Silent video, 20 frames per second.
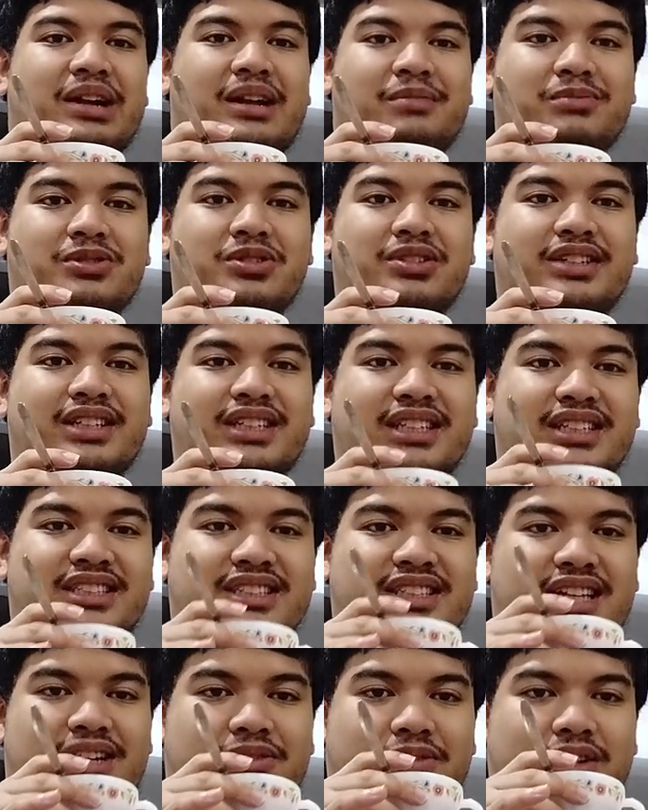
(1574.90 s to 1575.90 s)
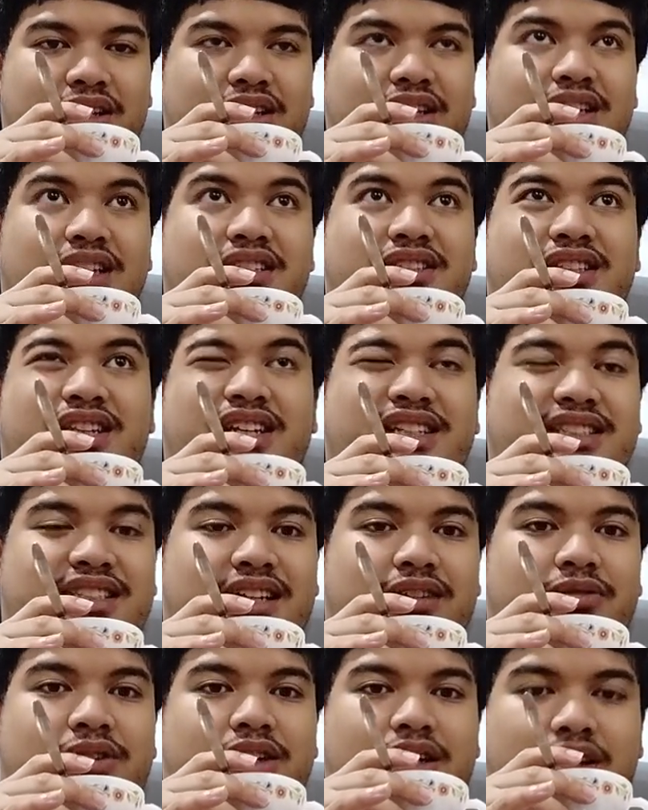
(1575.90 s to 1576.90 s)
but I'm cooking it sour. He doesn't like
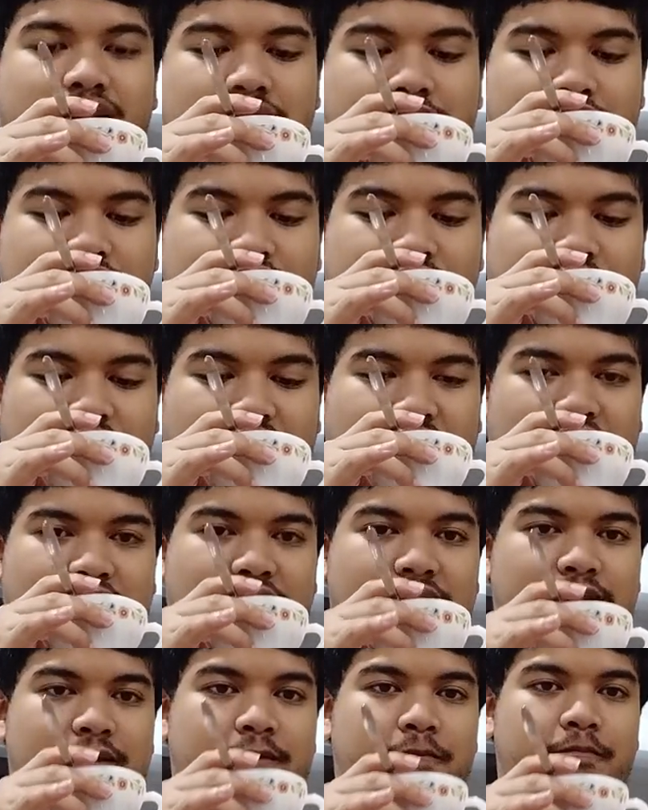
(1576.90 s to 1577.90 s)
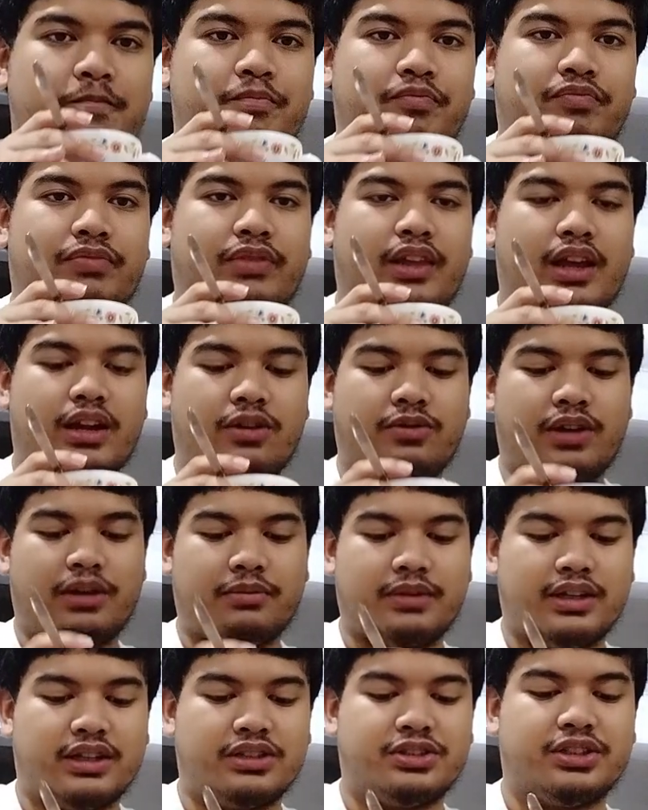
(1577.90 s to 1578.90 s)
sour. It's okay. Anyway, I'm
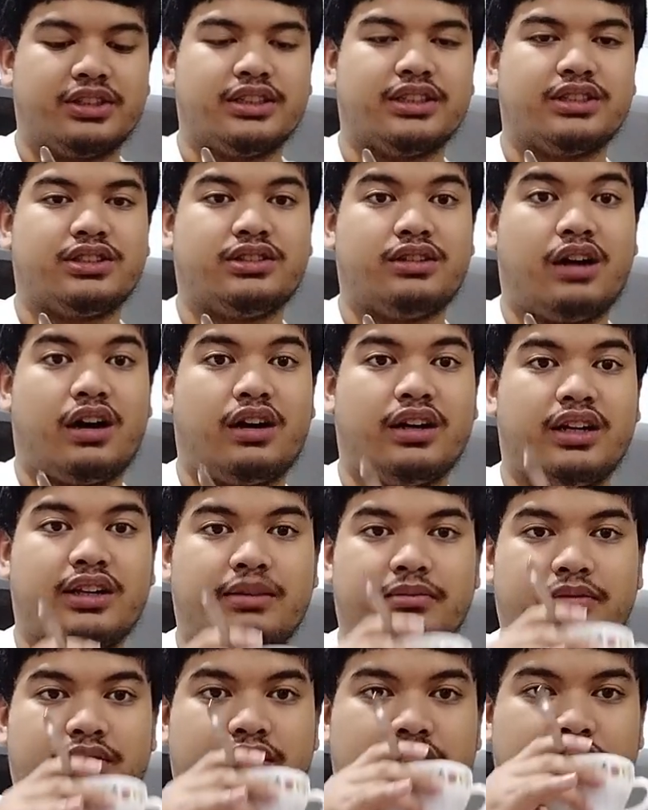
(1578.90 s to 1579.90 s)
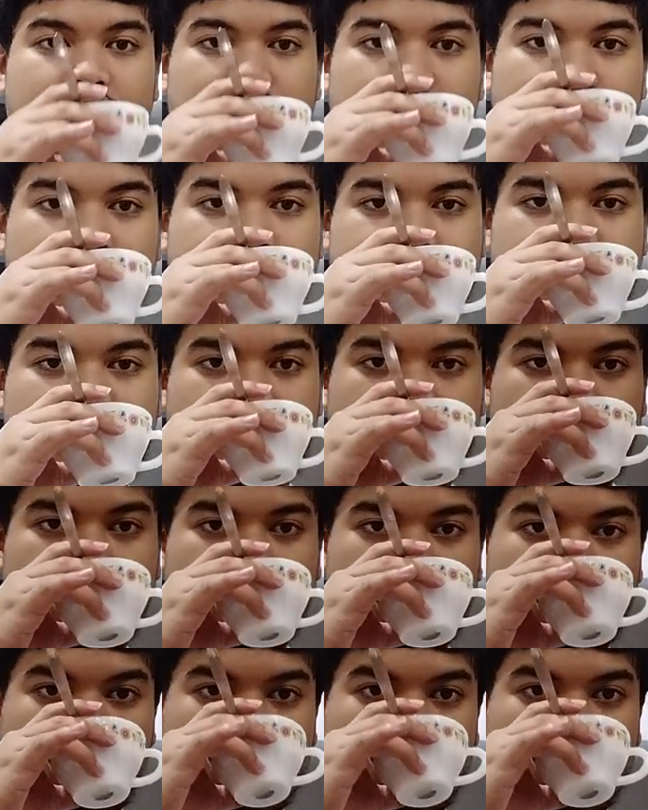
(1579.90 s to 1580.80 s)
gonna drink this chocolate uh, milk.